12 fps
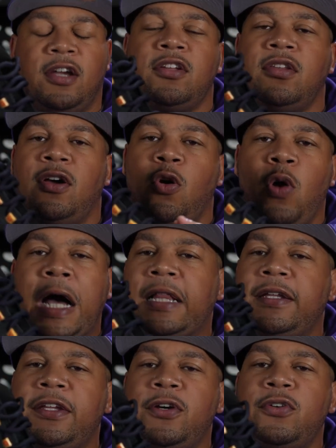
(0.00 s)
the
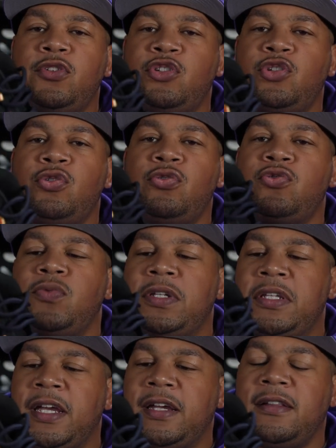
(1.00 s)
quality on the shoe is
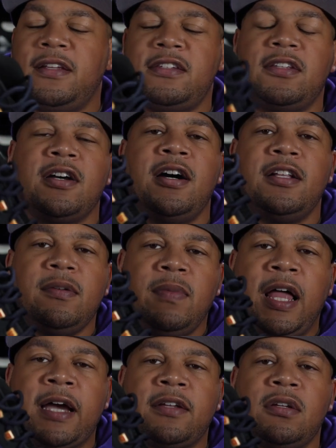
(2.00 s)
ridiculous. The color
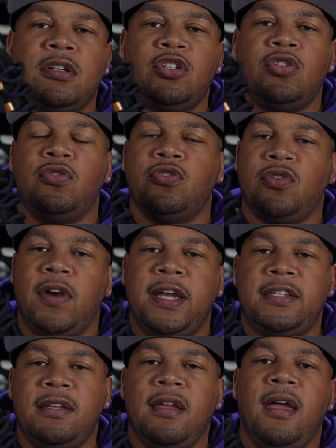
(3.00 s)
blocking of the shoe is
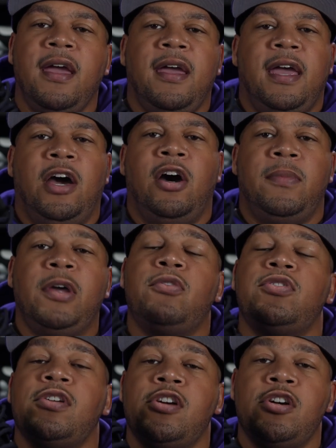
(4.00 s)
crazy. It
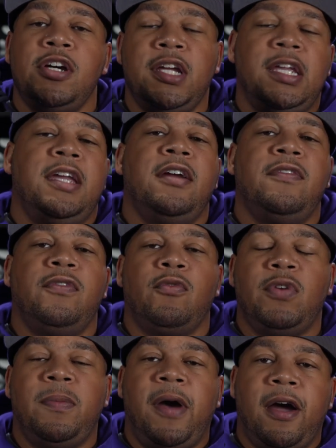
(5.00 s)
was a good year for
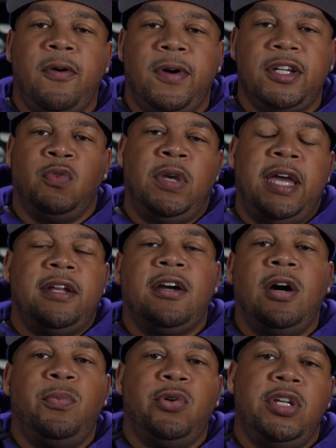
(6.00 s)
Reebok Question. We had a
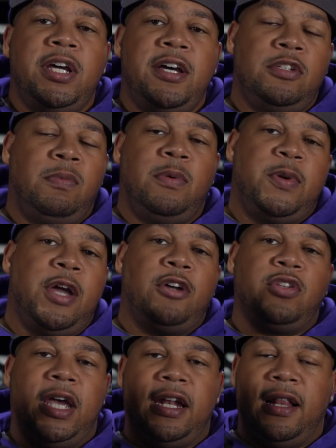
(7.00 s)
couple of dubs, but we
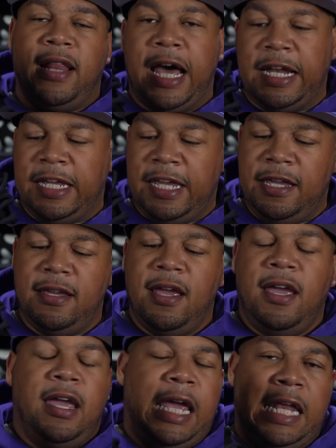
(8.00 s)
also had a lot of heat,
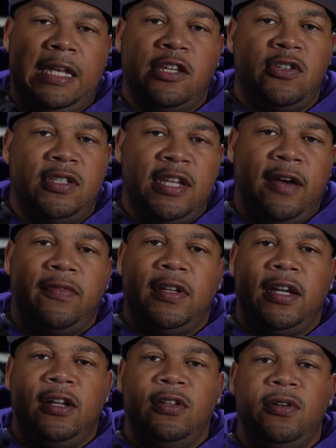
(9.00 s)
and this is definitely
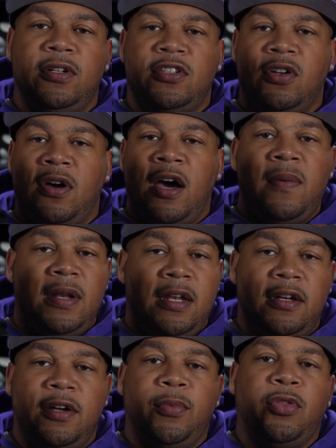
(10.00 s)
included. So coming in
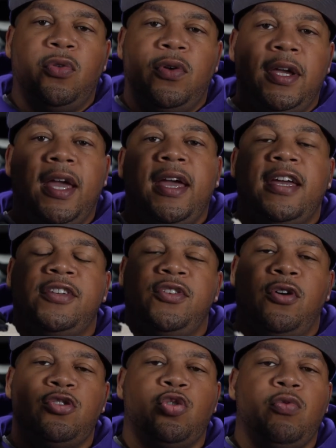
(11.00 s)
at number 3 is
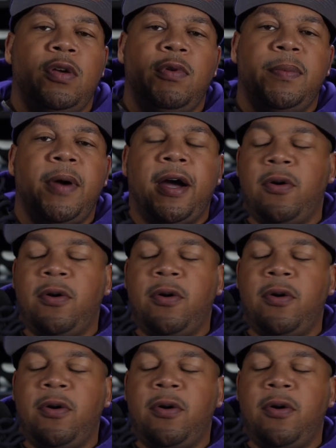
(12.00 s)
those 3 Reebok